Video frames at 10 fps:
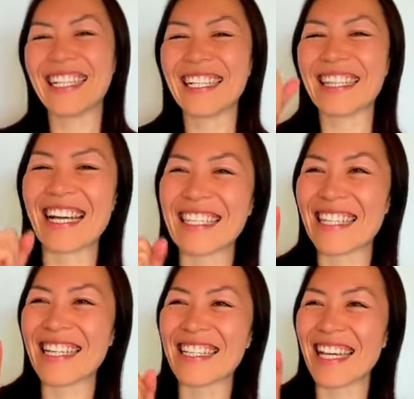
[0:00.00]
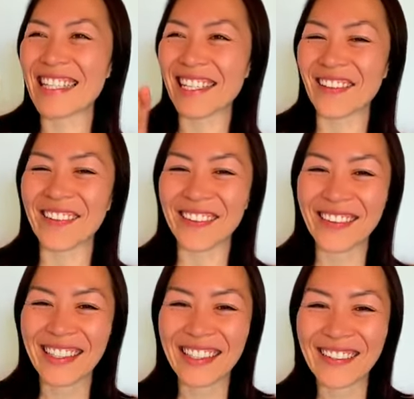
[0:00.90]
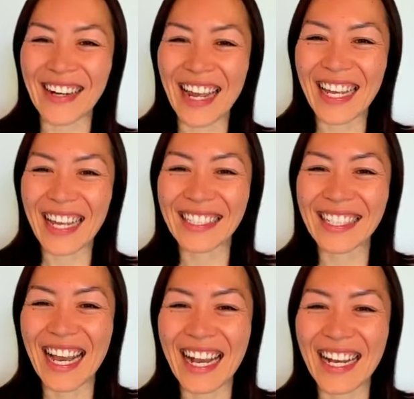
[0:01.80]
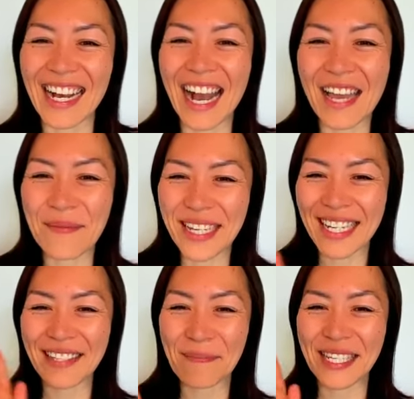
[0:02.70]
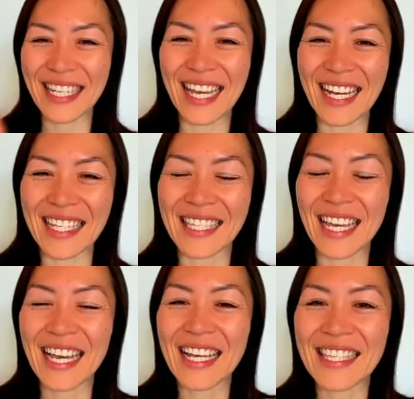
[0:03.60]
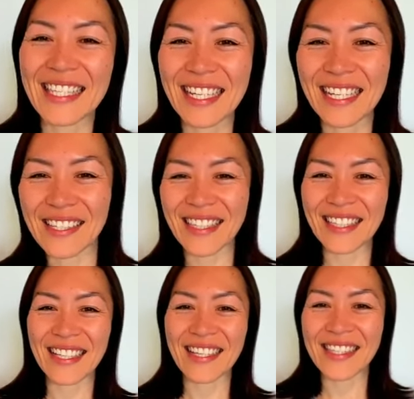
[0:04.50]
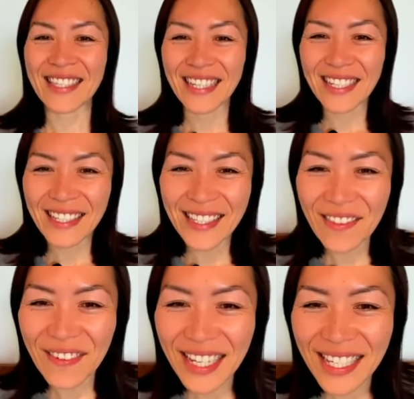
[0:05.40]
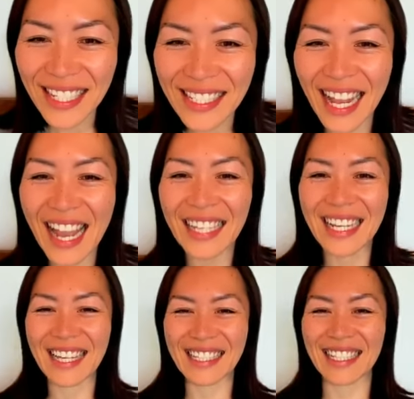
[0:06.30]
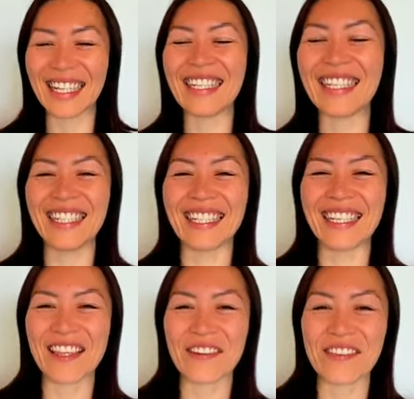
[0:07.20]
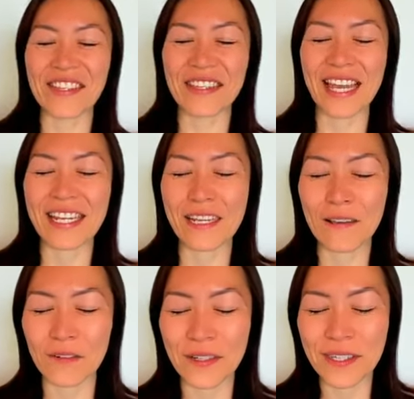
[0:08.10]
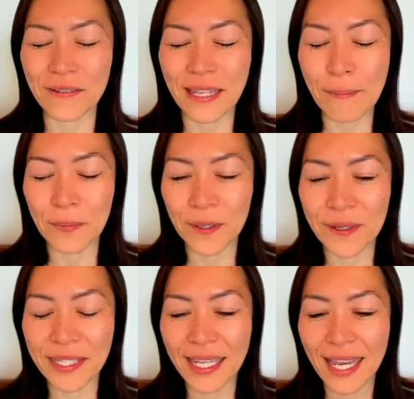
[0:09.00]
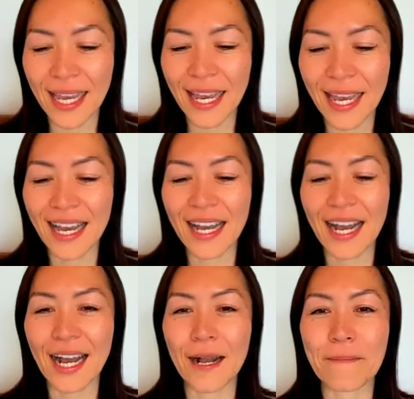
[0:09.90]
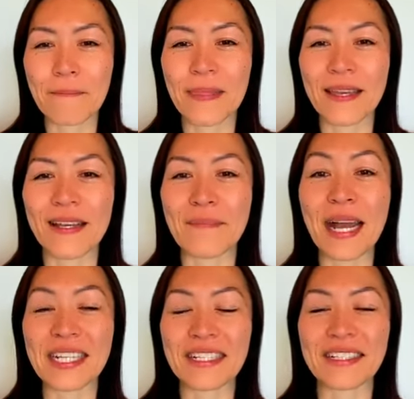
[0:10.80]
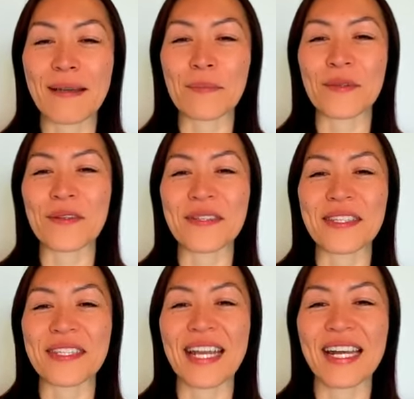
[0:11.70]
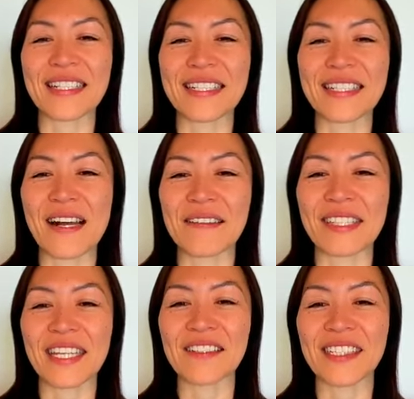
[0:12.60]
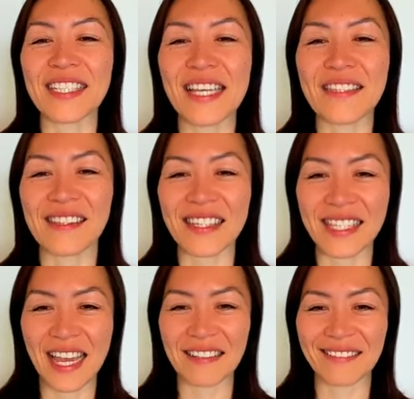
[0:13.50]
That's a goal, right? Yeah. Hi, PDS 66369. Yes, those are the universal numbers, the magic numbers that Nikola Tesla said.